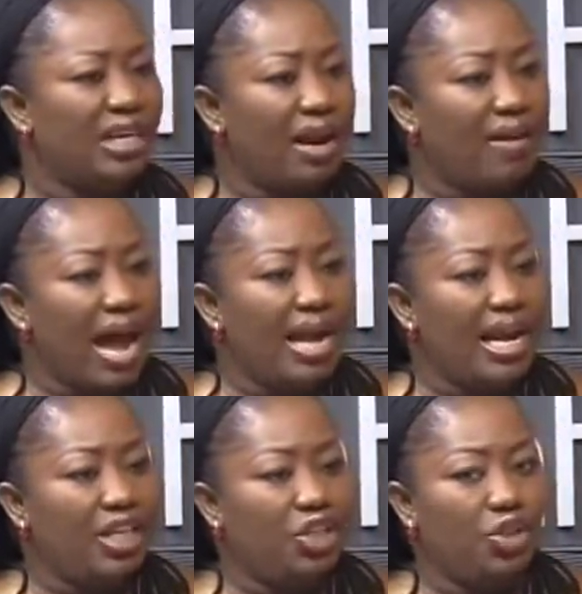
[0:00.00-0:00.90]
There are
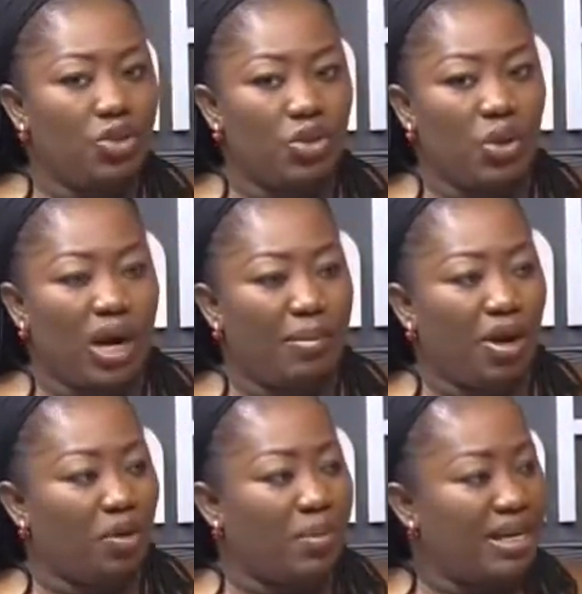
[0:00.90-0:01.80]
other issues to talk
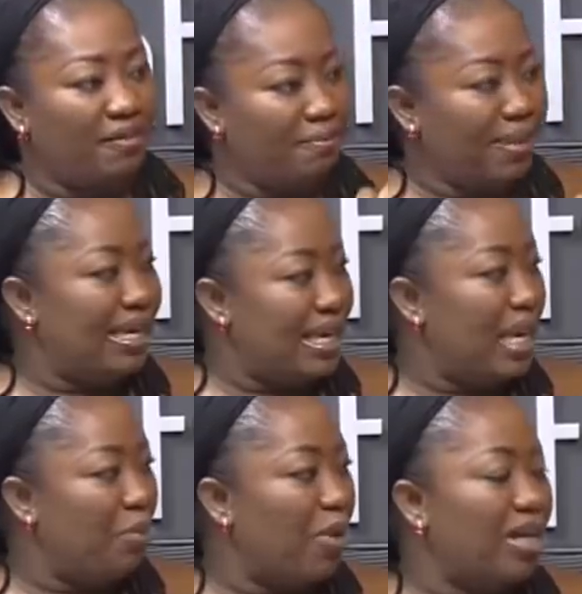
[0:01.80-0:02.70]
about, but the
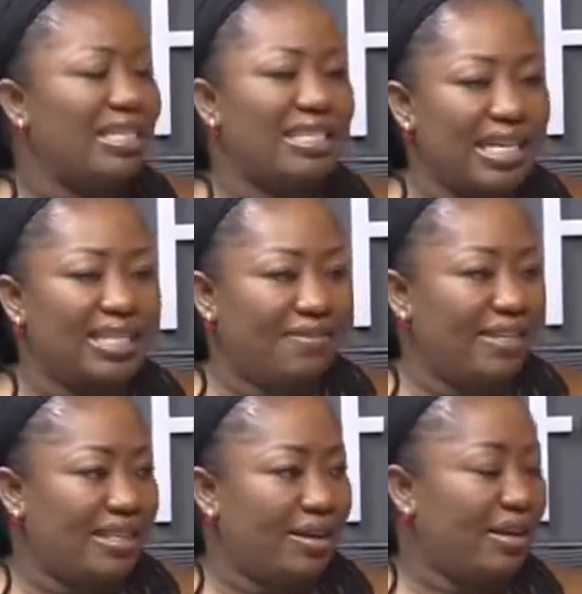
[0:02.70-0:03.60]
beginning point is just
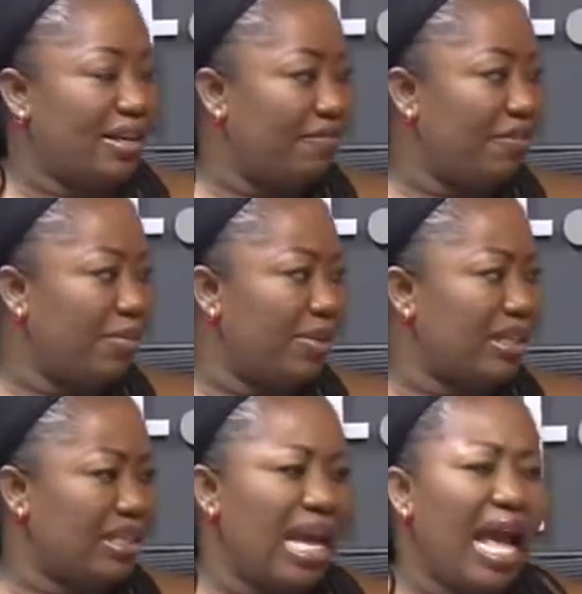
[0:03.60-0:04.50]
fix the, mm. the
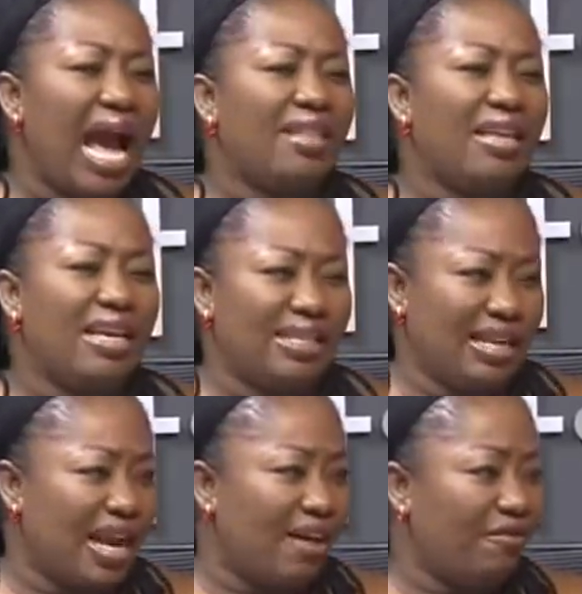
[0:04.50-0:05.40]
footbridges. Mm. I think it's
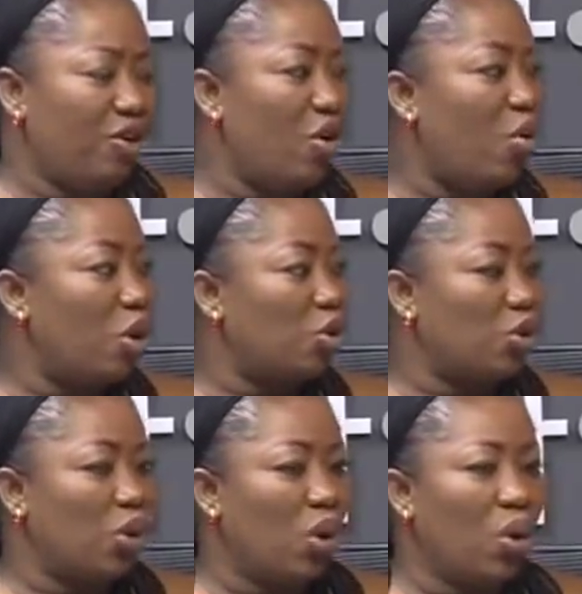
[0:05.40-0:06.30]
enough. We don't want to
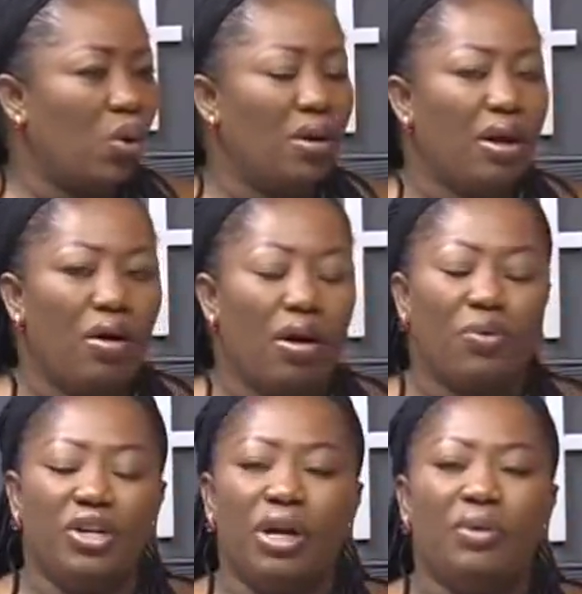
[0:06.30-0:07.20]
know,
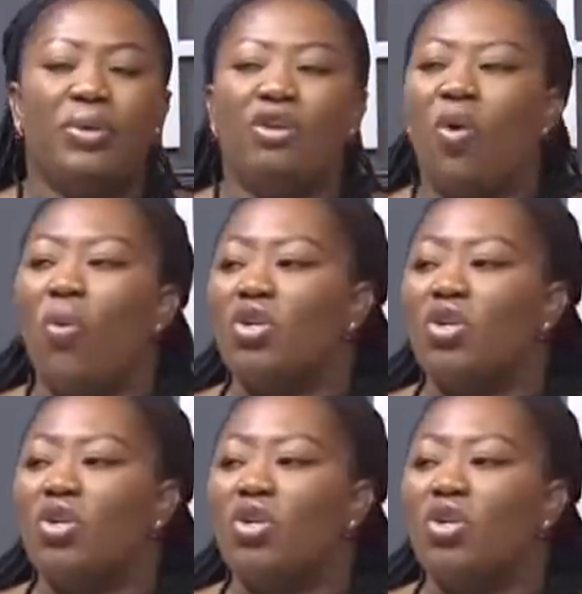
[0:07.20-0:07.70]
we, we don't